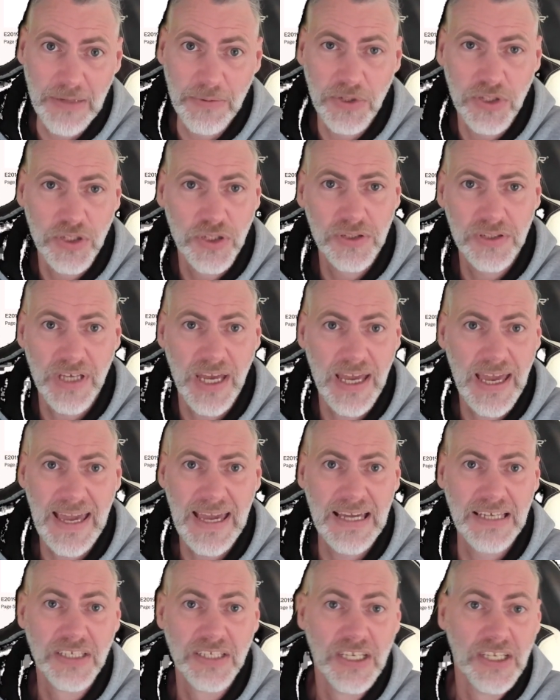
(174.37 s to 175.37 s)
We could
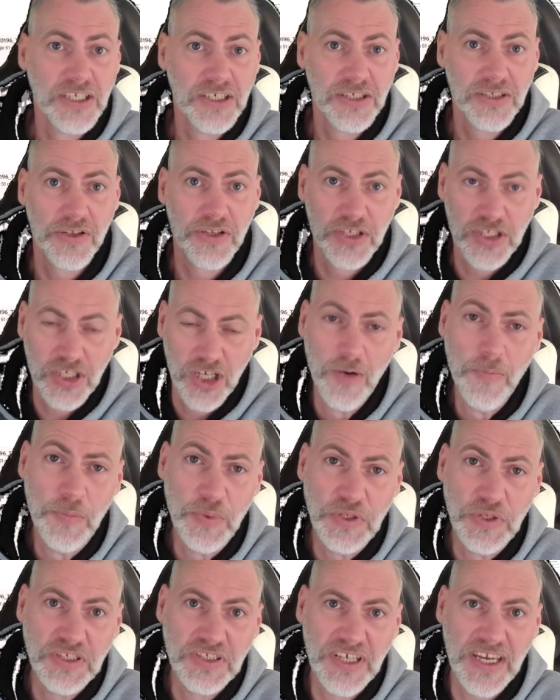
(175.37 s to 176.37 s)
add, the
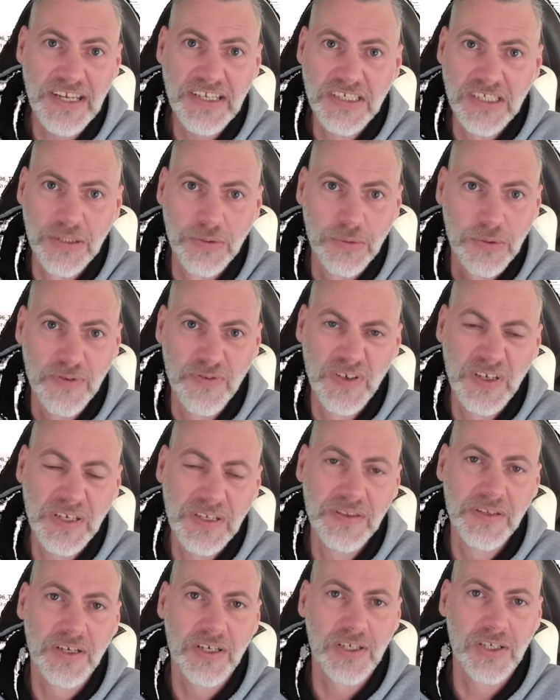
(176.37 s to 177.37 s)
company data
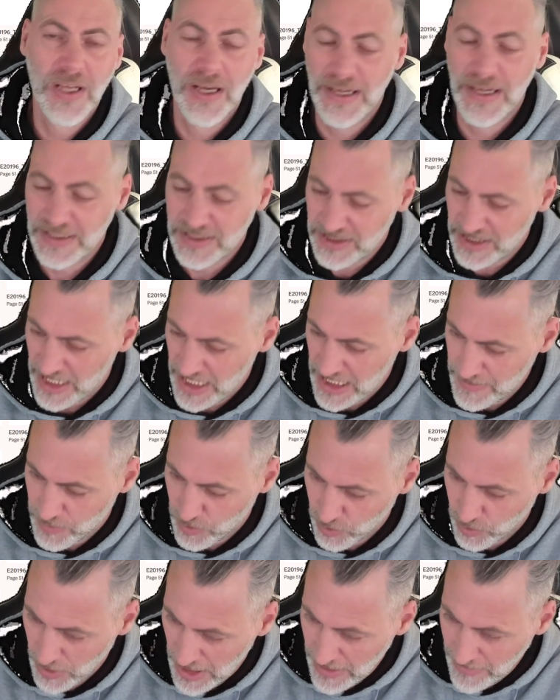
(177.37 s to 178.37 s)
within the client
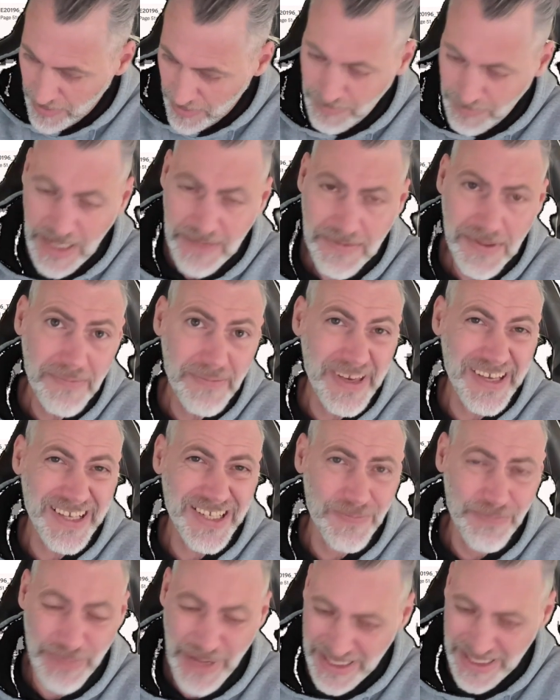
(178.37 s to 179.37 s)
table, but maybe it makes better